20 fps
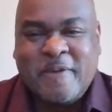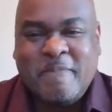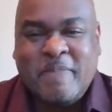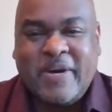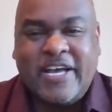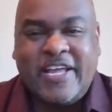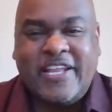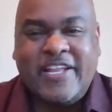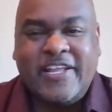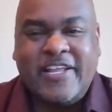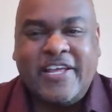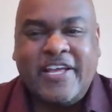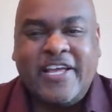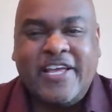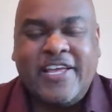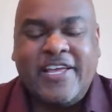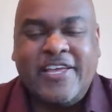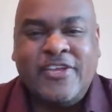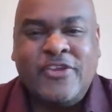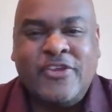but,
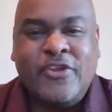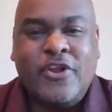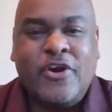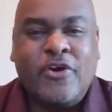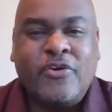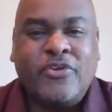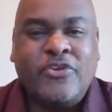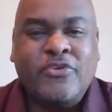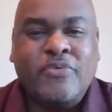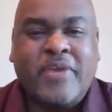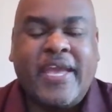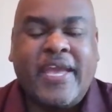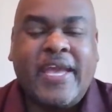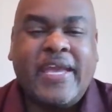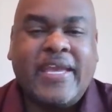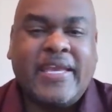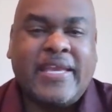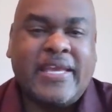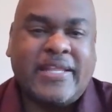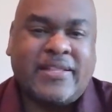you know, you
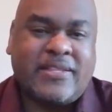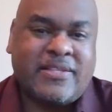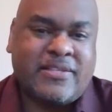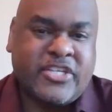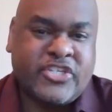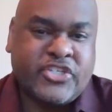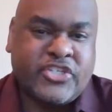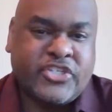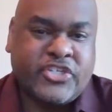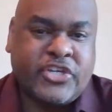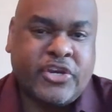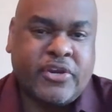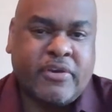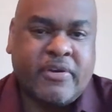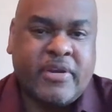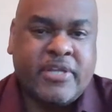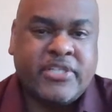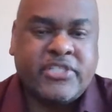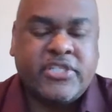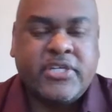can't get
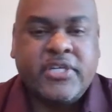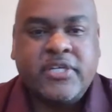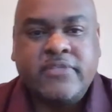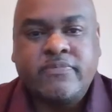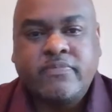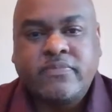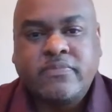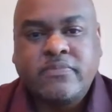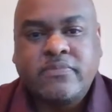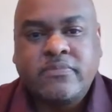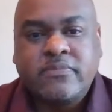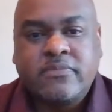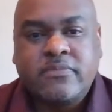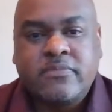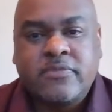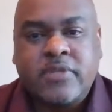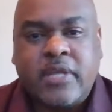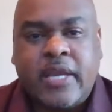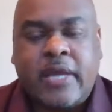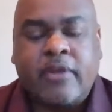discouraged.
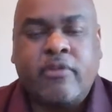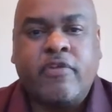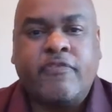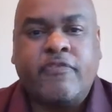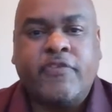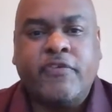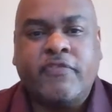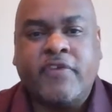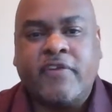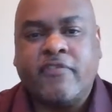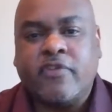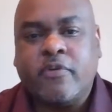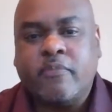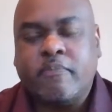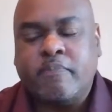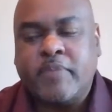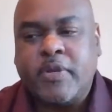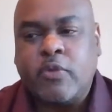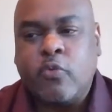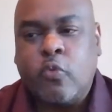I don't know if you've ever
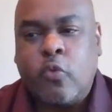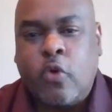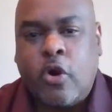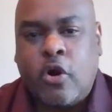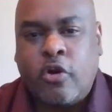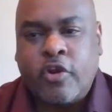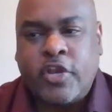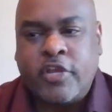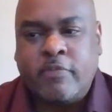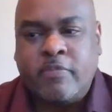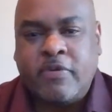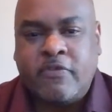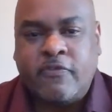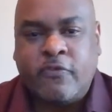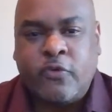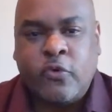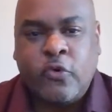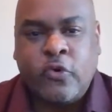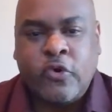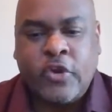been walking
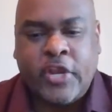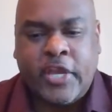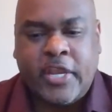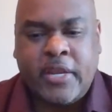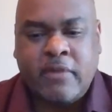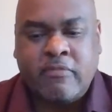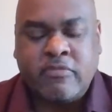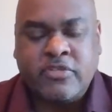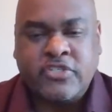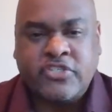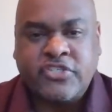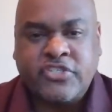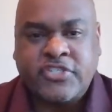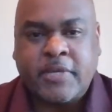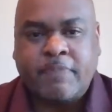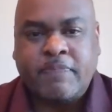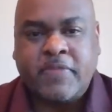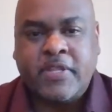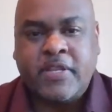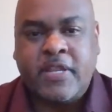before and it was
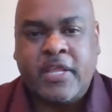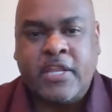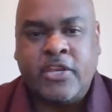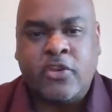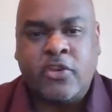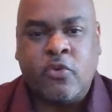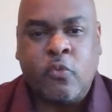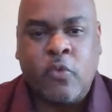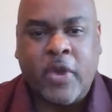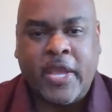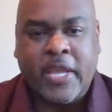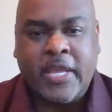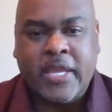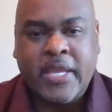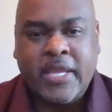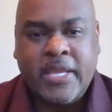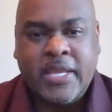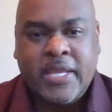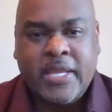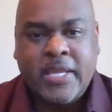something in the way.
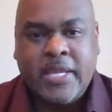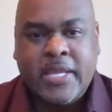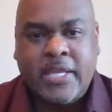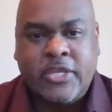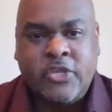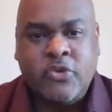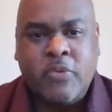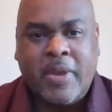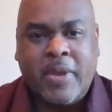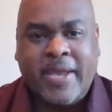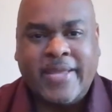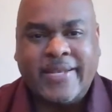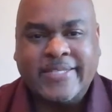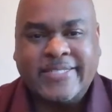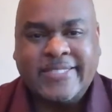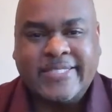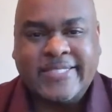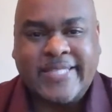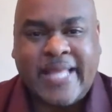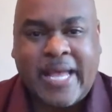You had to
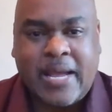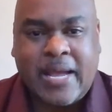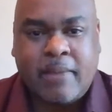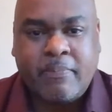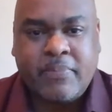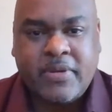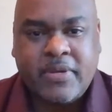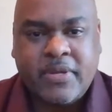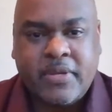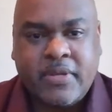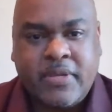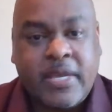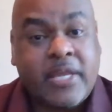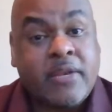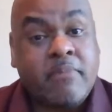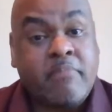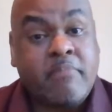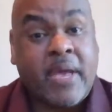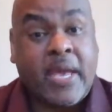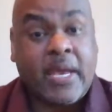stop, you
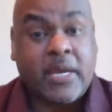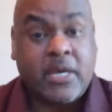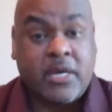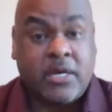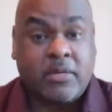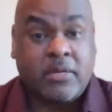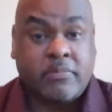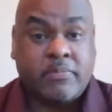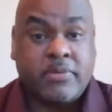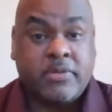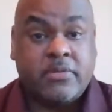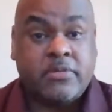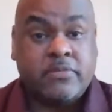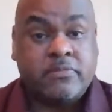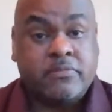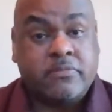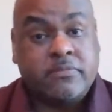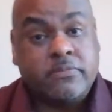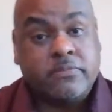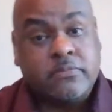had to back up,
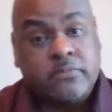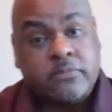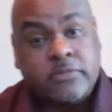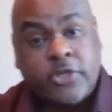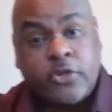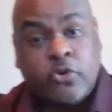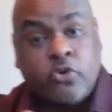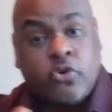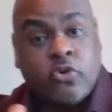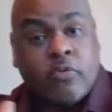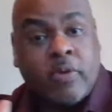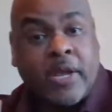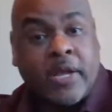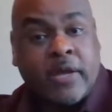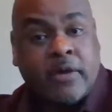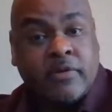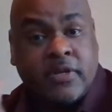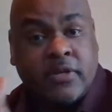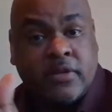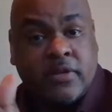you had to go
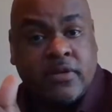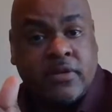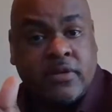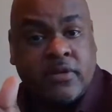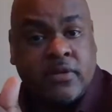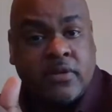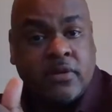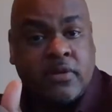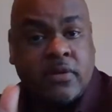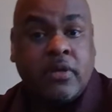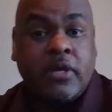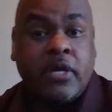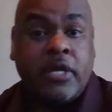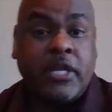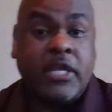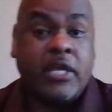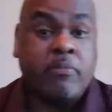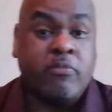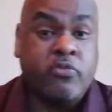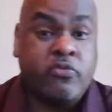around it,
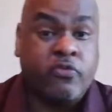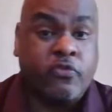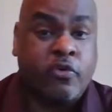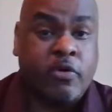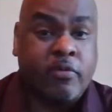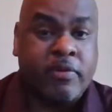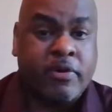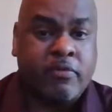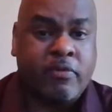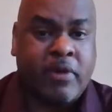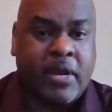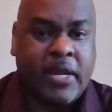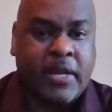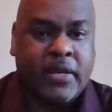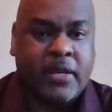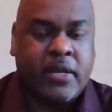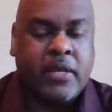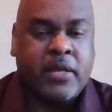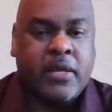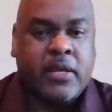then move forward, right?
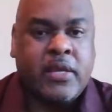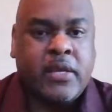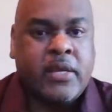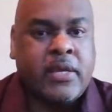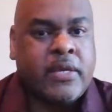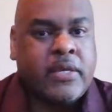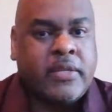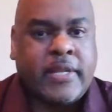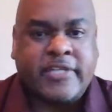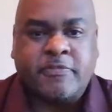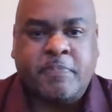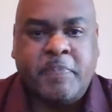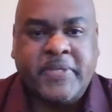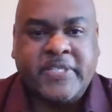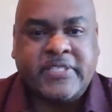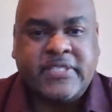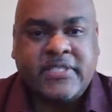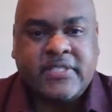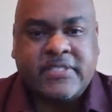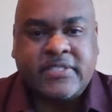That's
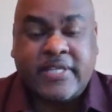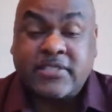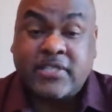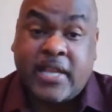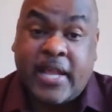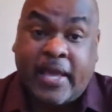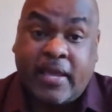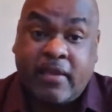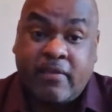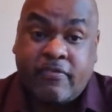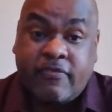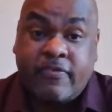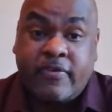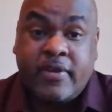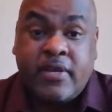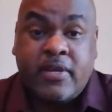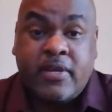business, that's life.